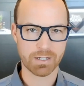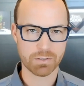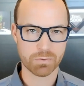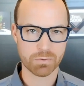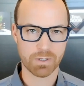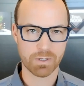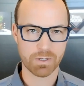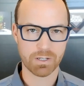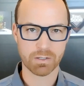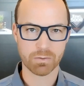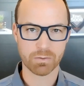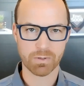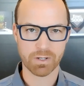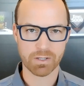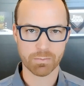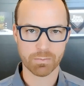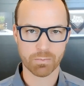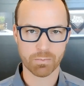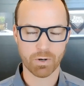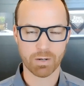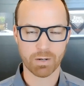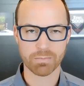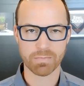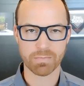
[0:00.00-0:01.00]
as well around the
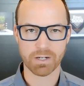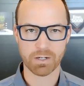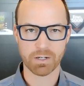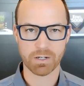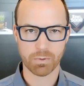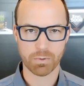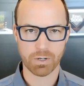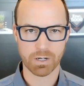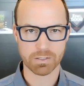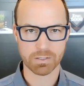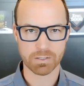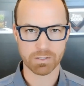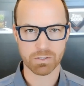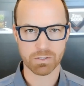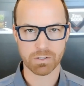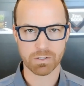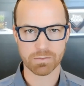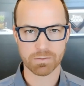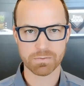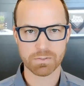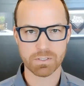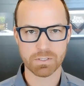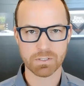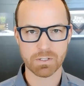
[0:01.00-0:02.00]
problem that your product
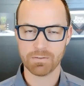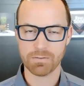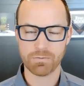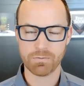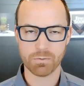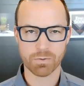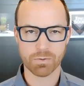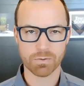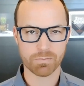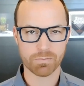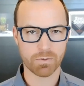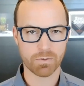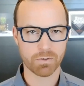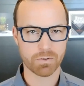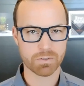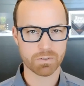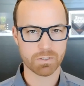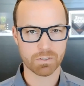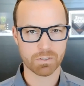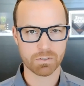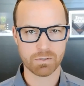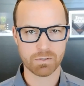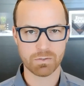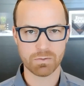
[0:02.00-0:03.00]
solves. If you want to
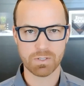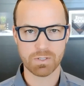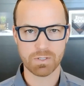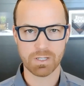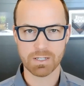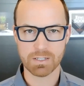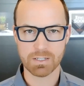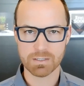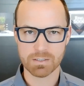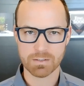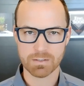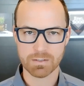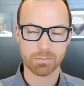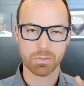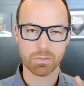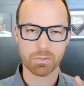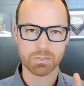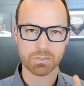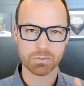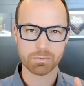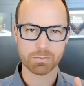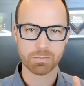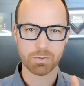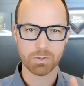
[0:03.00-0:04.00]
focus on two things, your
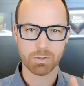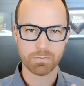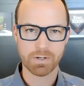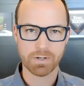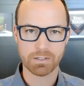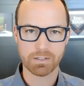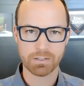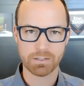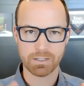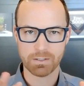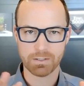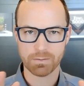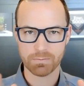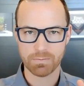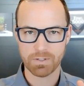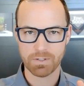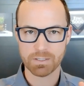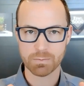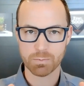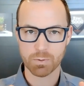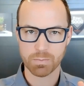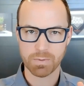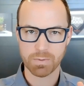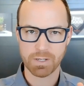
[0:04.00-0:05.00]
personal profile and your
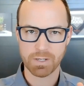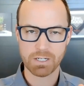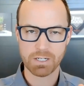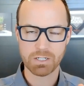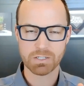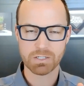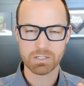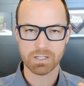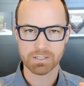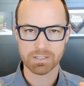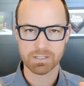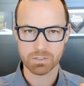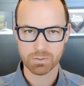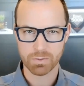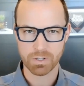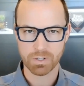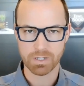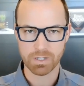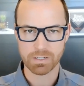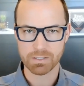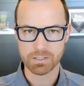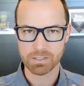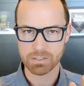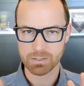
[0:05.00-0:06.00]
Facebook page, that's
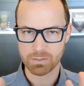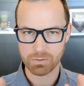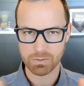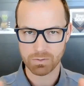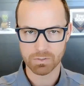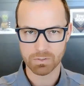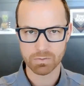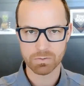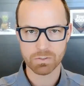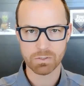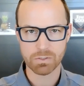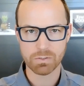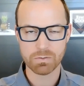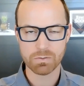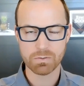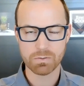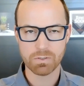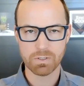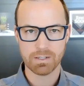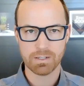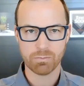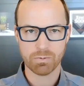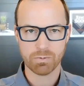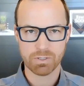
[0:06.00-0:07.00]
great. Just do those
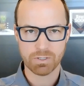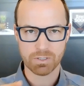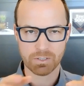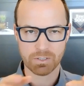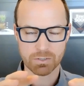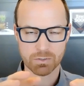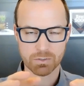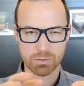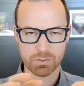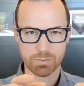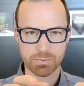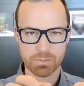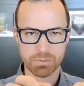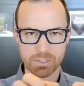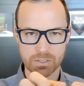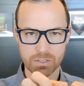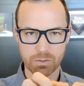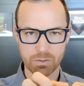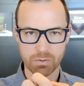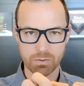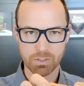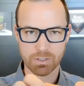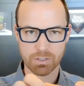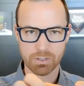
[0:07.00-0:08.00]
two. With the descriptions
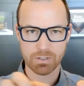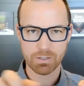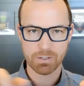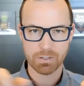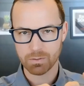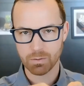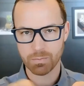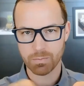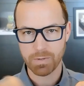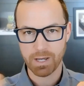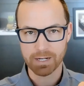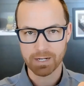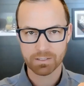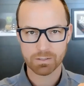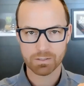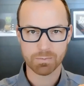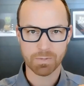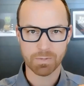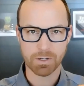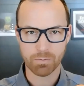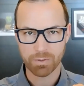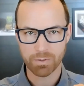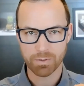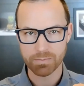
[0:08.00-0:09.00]
going, go back to
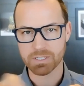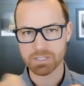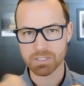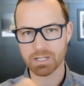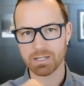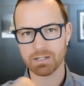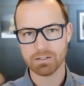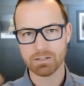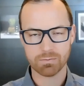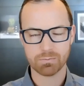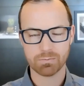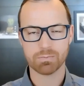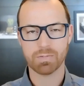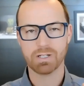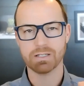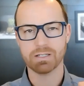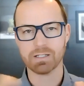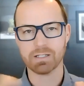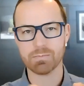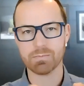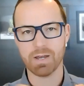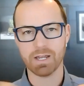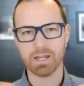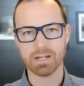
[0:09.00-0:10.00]
my website, my
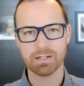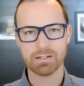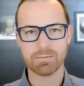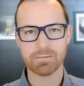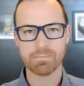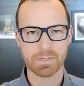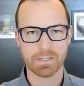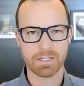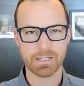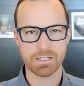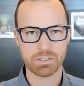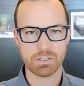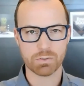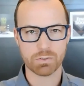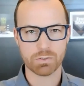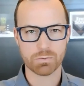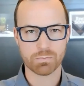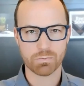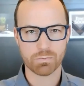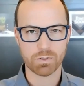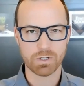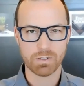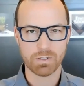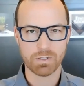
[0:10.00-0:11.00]
lead magnet. Get your
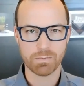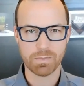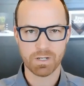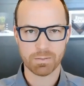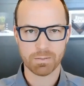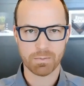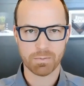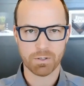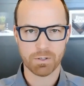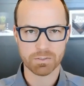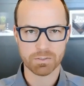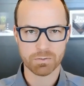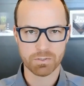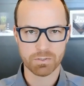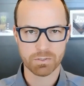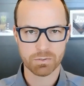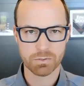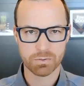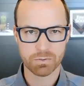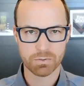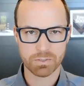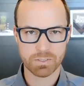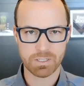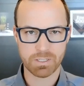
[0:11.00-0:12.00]
free menopause
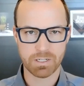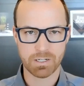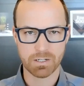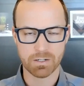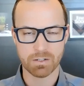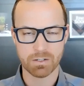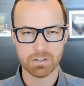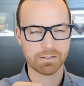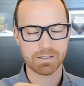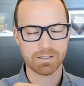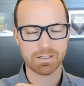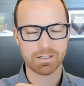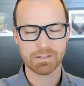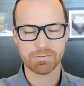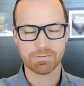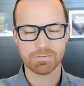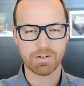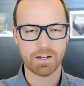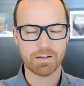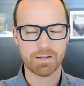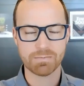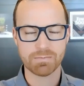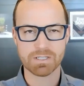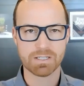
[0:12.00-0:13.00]
resource here. Get the
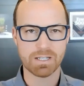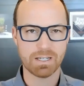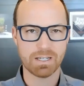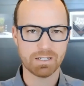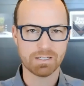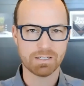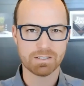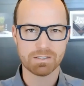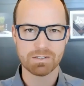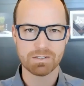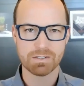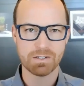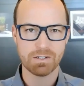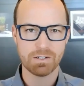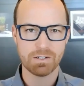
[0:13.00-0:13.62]
5 mistakes